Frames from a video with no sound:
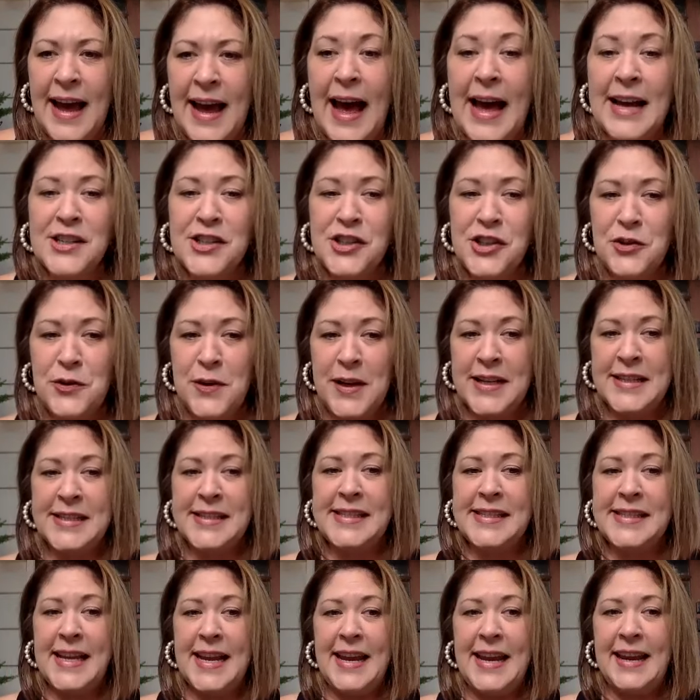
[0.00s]
As you can
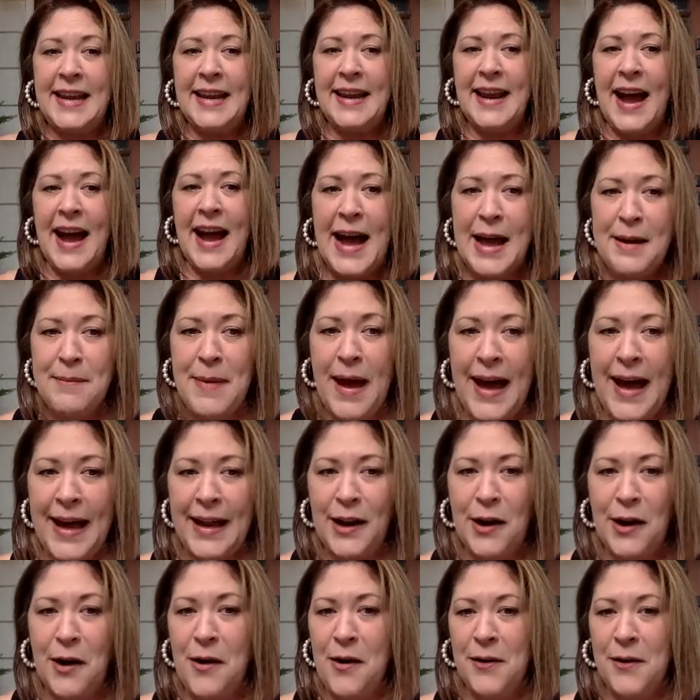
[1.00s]
see, I'm
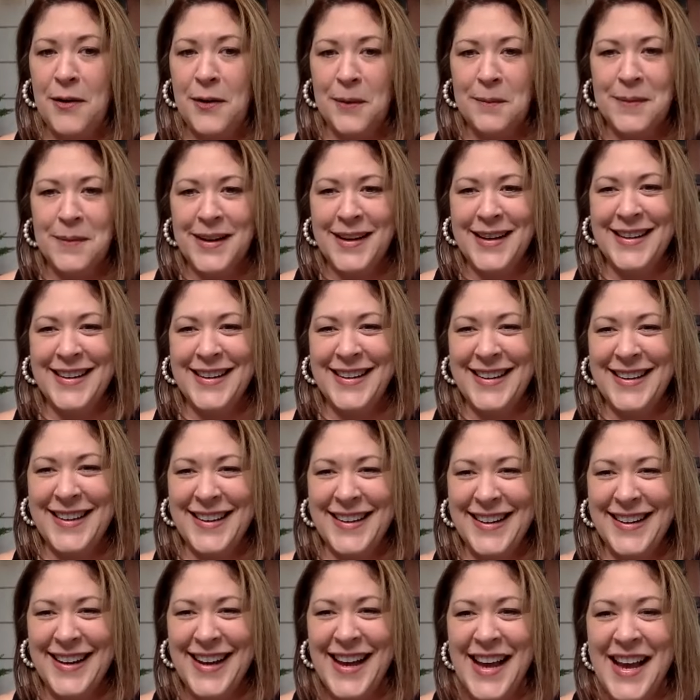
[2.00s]
at home
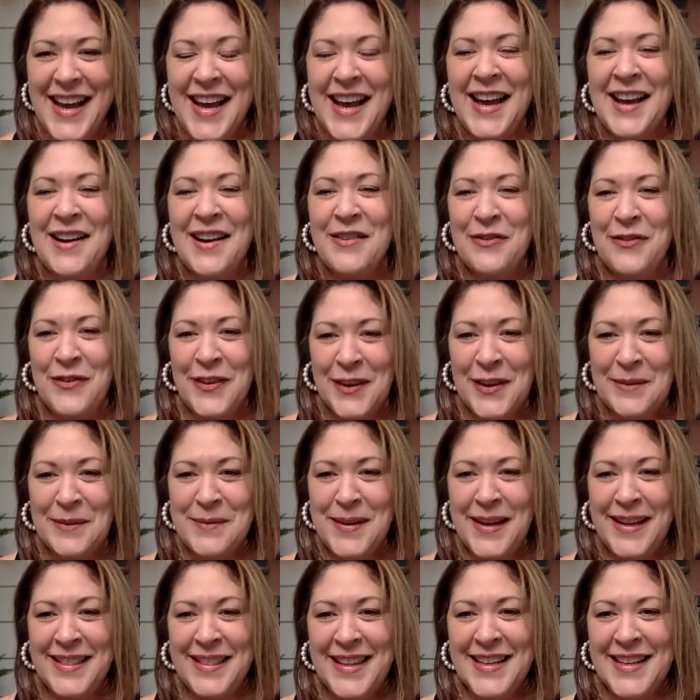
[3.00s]

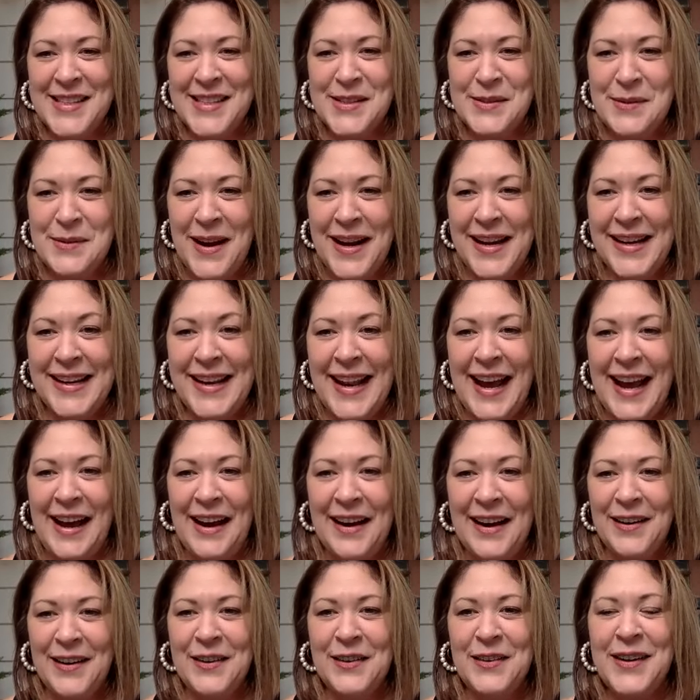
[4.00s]
filming this right
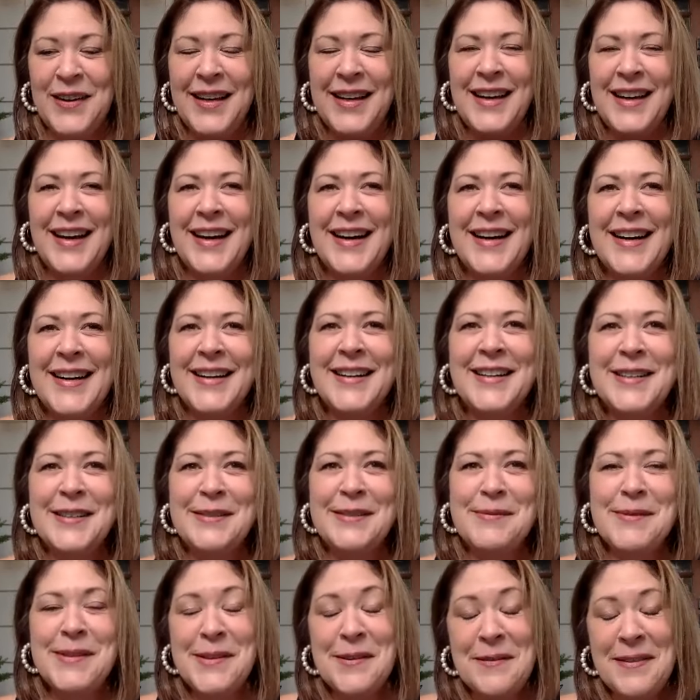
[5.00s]
now.
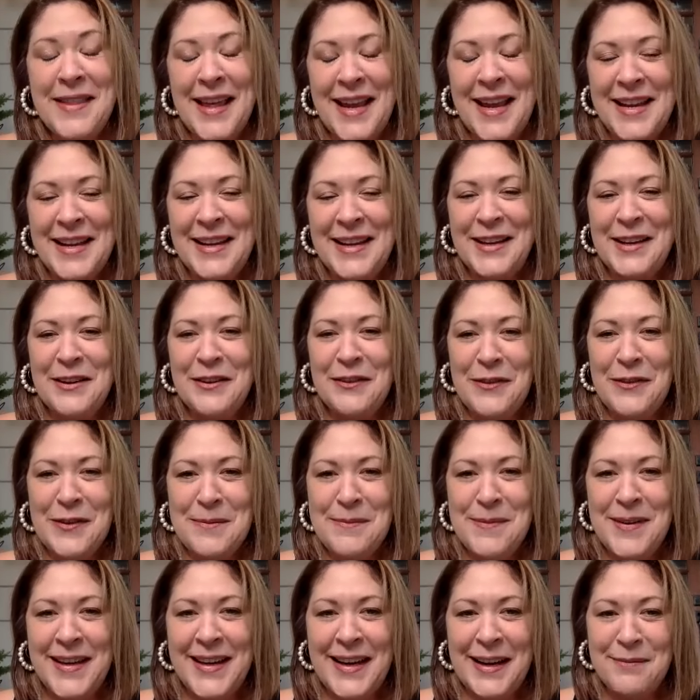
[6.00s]
So thank you for
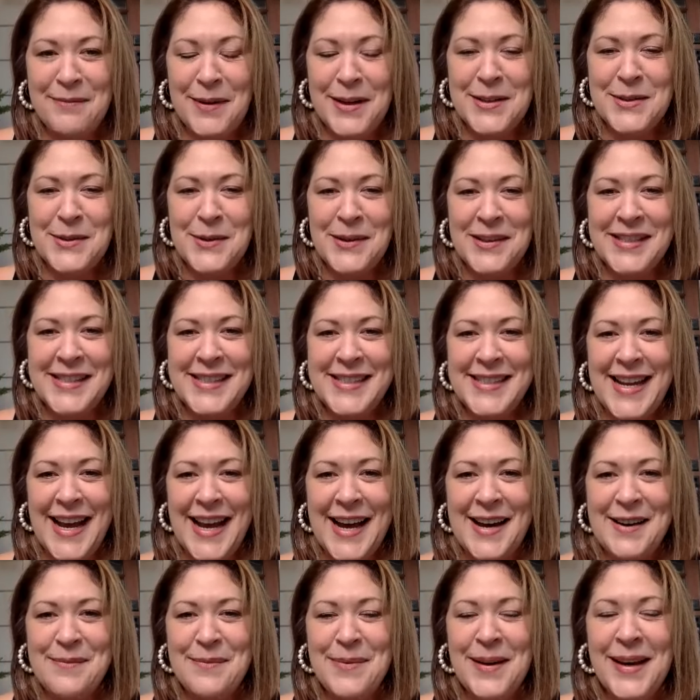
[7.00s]
being at my
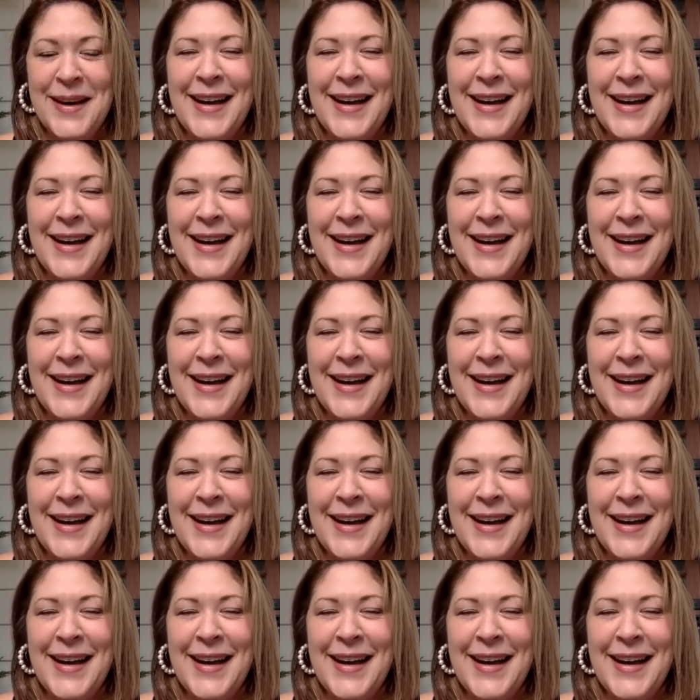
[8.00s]
doorstep.